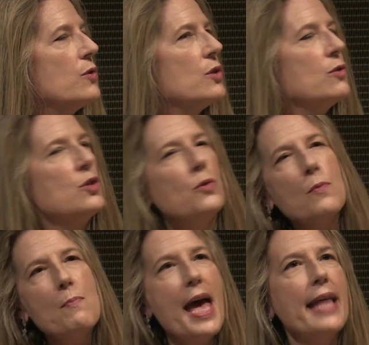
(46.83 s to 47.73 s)
to uh, do
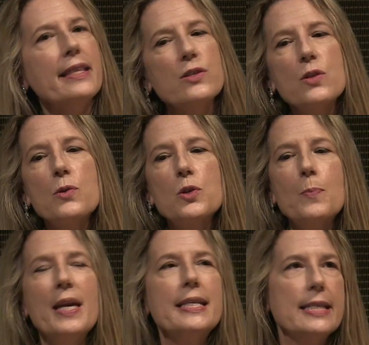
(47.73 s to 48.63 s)
the math as those
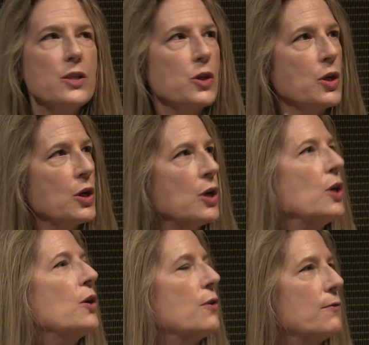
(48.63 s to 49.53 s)
spaces
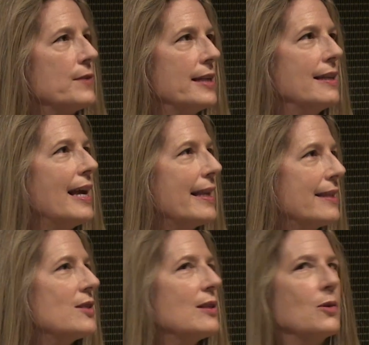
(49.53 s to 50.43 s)
curved, and like
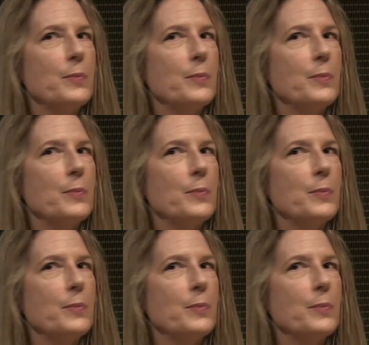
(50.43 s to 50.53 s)
this little